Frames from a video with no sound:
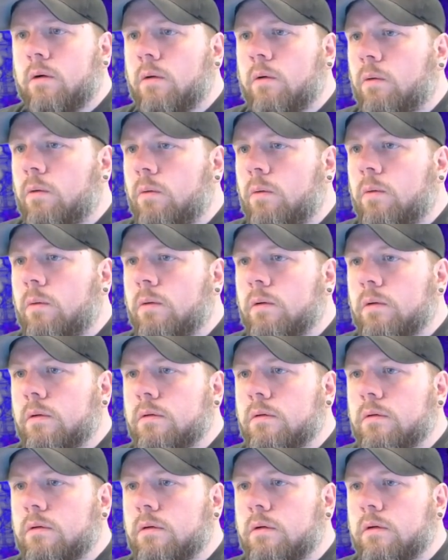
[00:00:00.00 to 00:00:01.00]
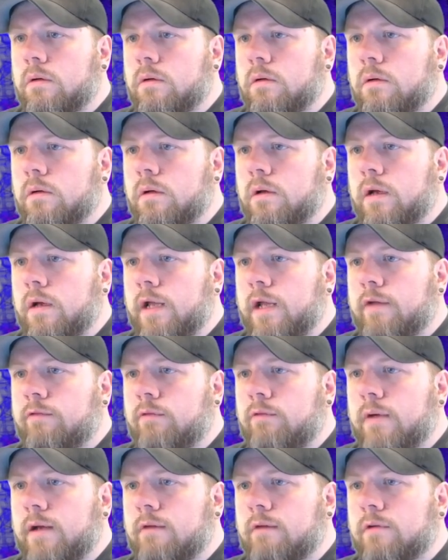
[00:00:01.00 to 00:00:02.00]
Or,
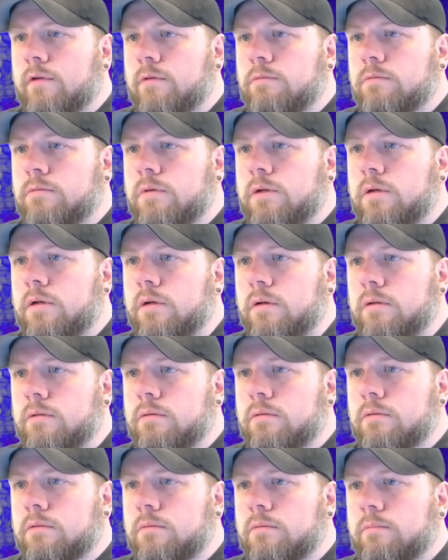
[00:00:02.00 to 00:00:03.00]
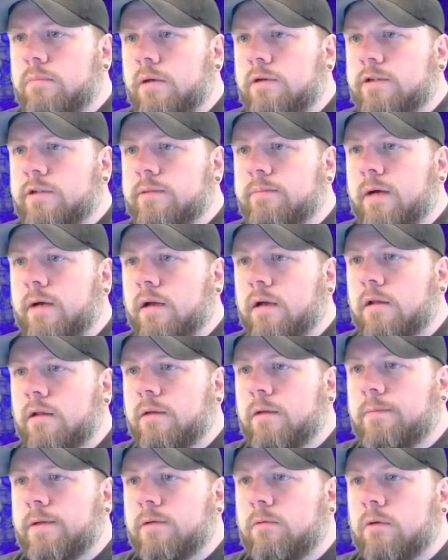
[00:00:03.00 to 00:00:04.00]
if we ever,
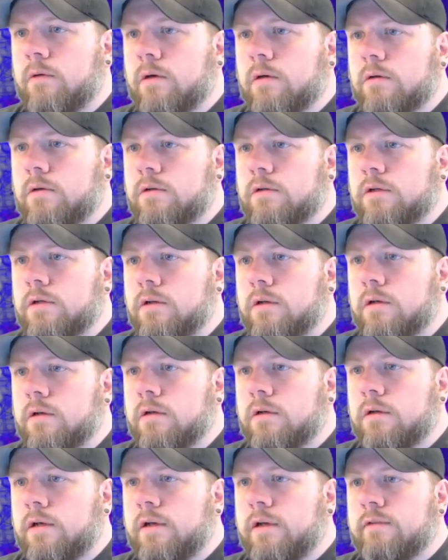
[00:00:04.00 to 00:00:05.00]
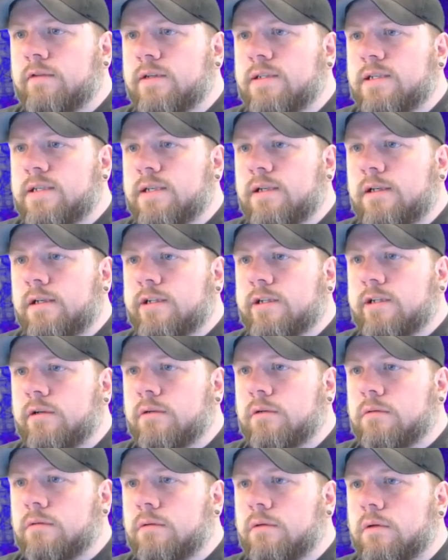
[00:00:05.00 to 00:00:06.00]
post-apocalyptic world and they're giving tests
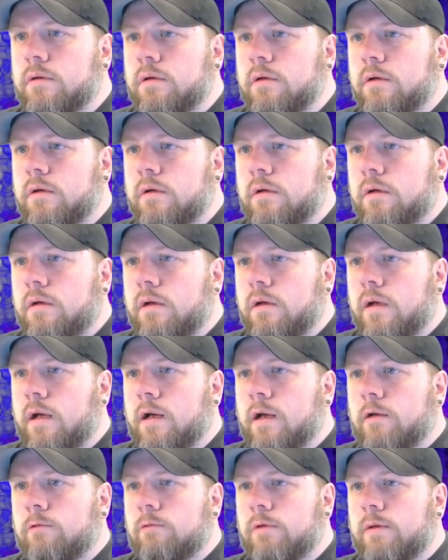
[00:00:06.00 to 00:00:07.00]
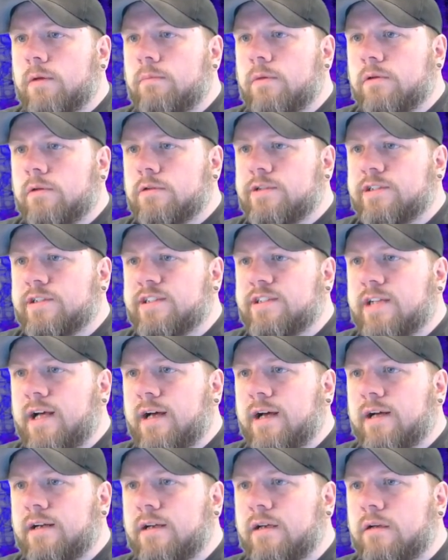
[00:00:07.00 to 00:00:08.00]
on how to rebuild
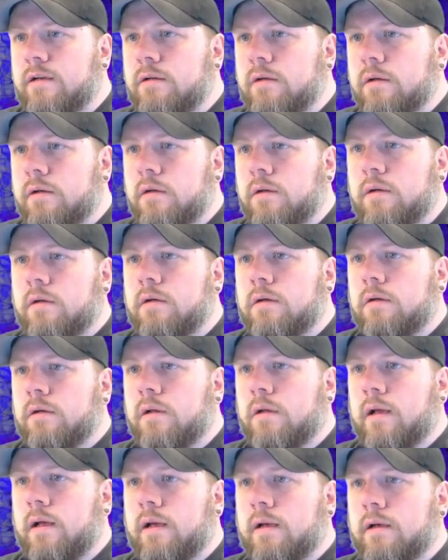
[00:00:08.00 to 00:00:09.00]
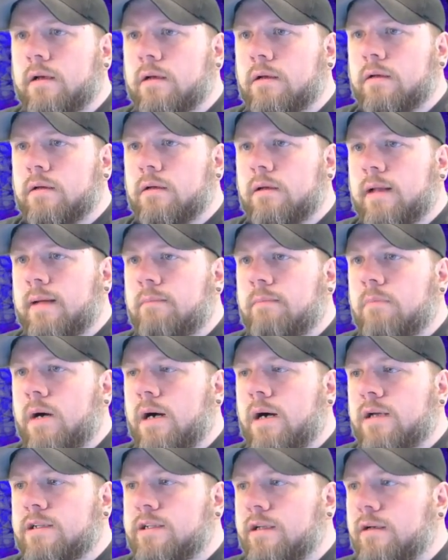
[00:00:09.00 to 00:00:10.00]
society, like, that
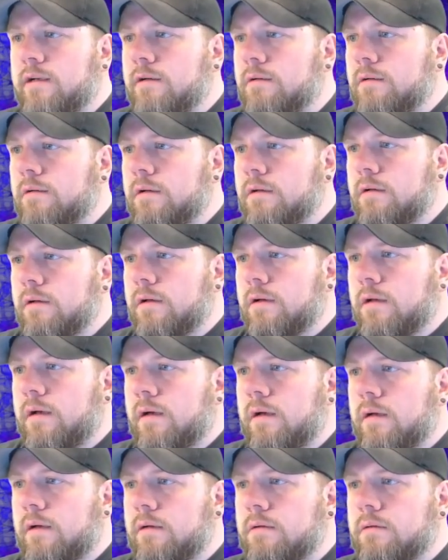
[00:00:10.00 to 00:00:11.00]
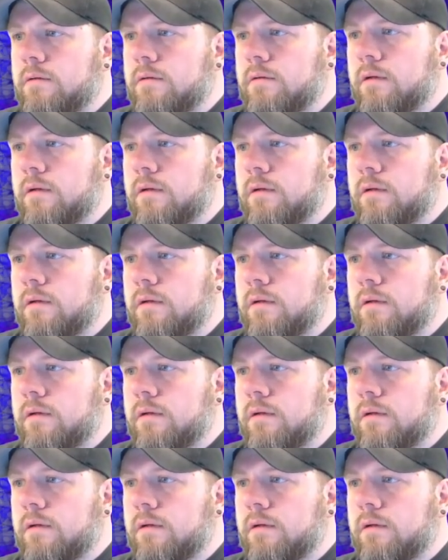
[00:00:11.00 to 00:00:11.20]
box ain't going to do a lot.